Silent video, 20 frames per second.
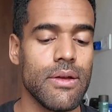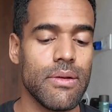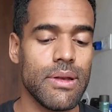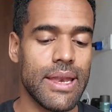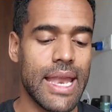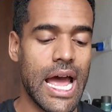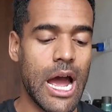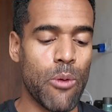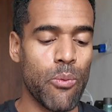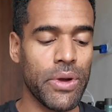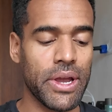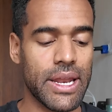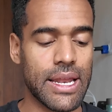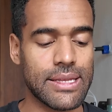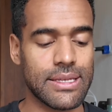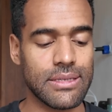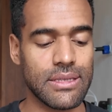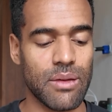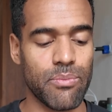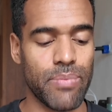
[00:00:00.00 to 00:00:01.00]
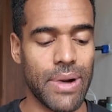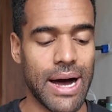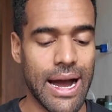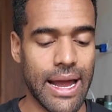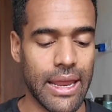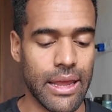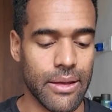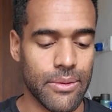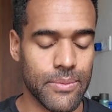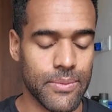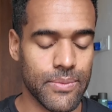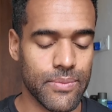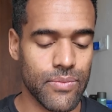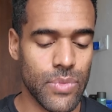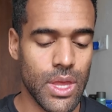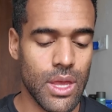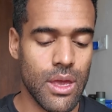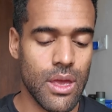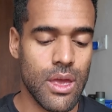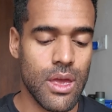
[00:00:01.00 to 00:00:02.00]
Now bring it into the body.
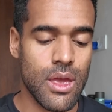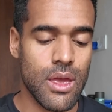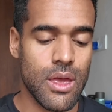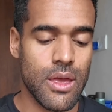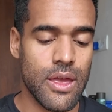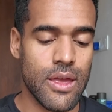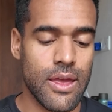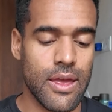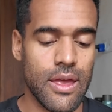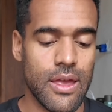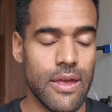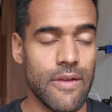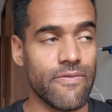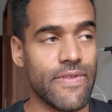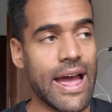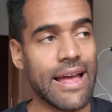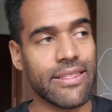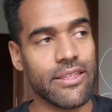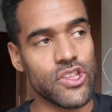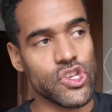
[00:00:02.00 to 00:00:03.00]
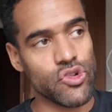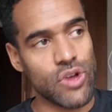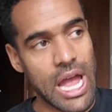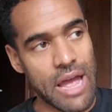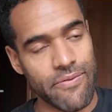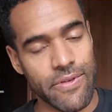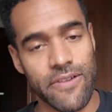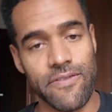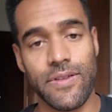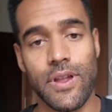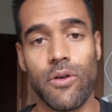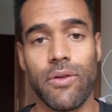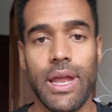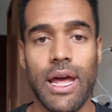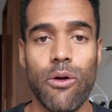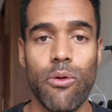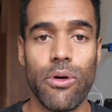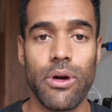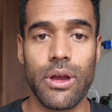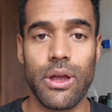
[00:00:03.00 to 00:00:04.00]
If that's a traffic flow
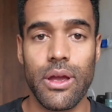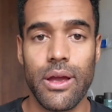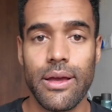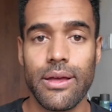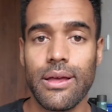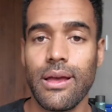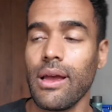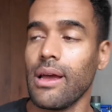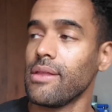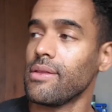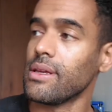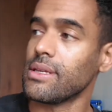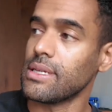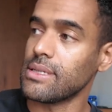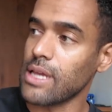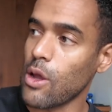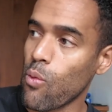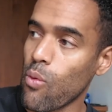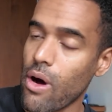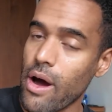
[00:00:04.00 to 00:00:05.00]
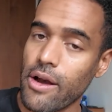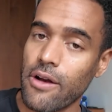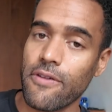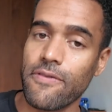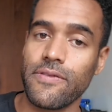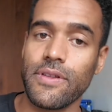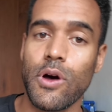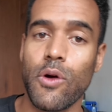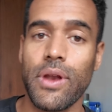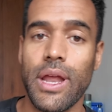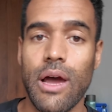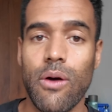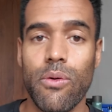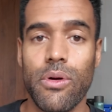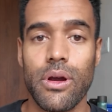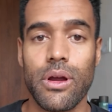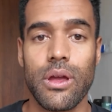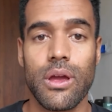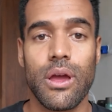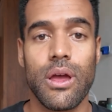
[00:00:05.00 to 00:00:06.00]
network, this is a water flow
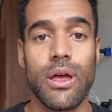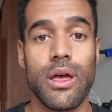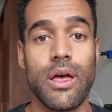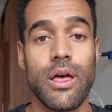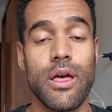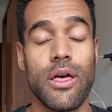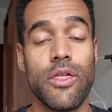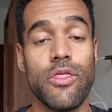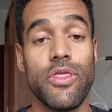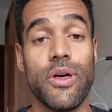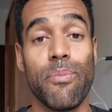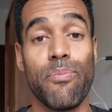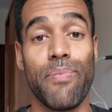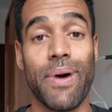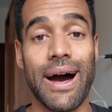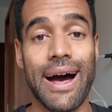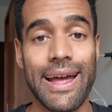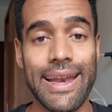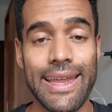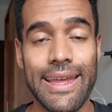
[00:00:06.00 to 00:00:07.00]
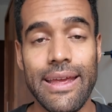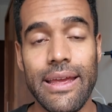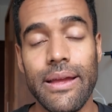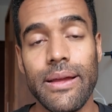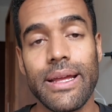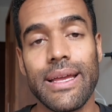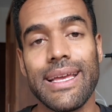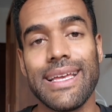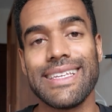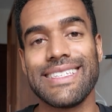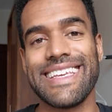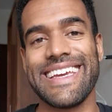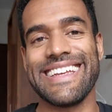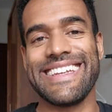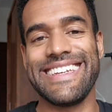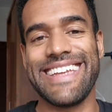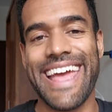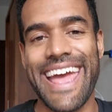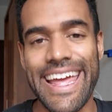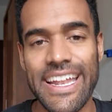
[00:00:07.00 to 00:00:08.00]
network. The body is
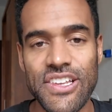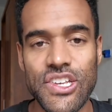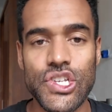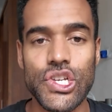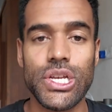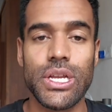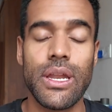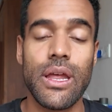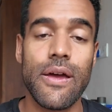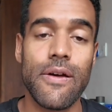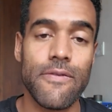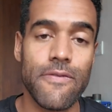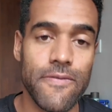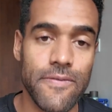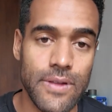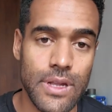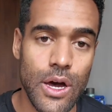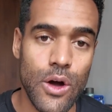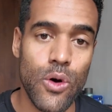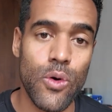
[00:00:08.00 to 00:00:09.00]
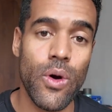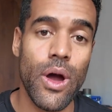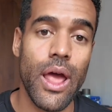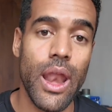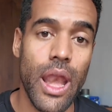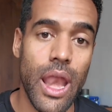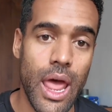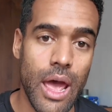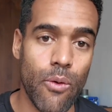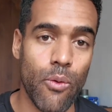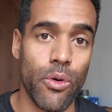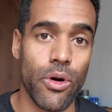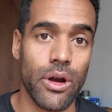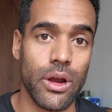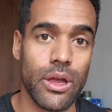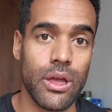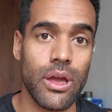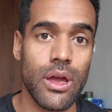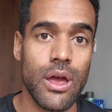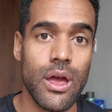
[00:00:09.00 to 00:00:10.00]
a tension flow
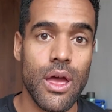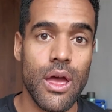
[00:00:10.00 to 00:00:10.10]
network.